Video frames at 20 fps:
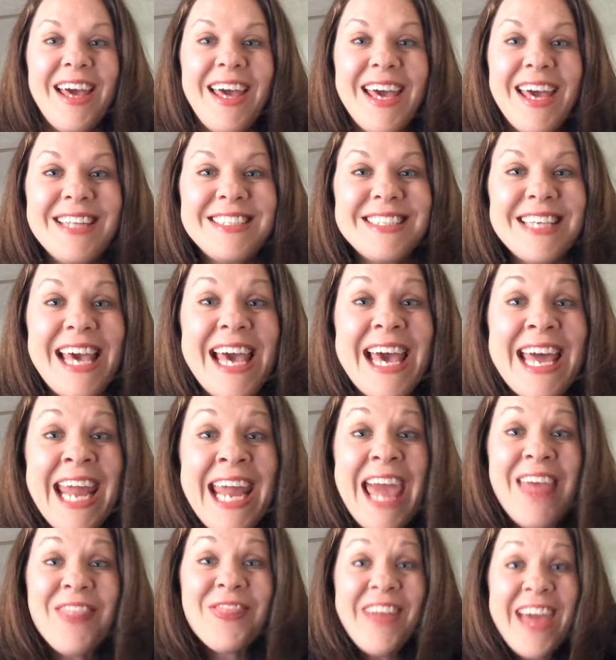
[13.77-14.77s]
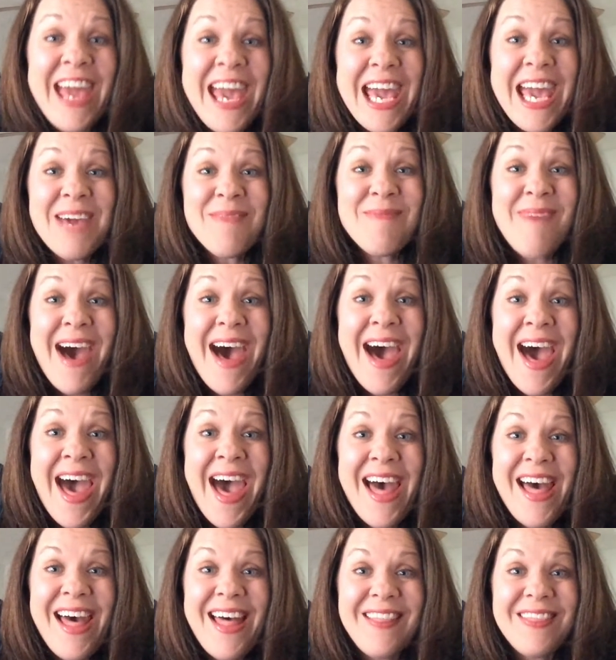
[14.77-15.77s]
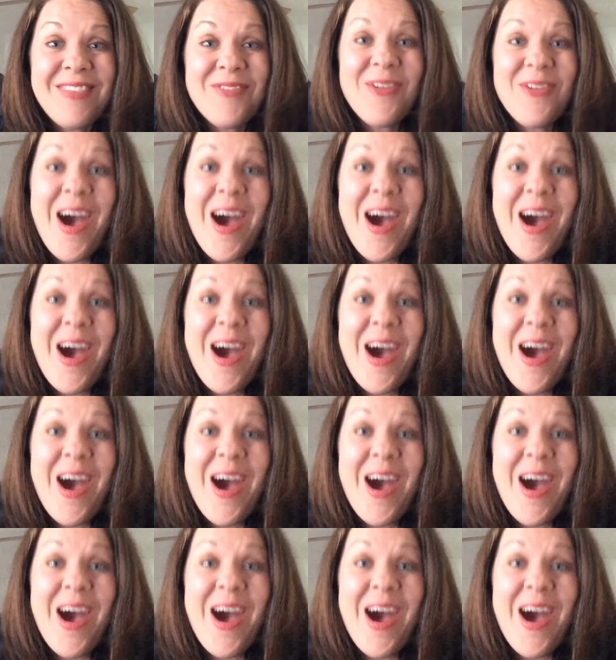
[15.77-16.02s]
It's anything month.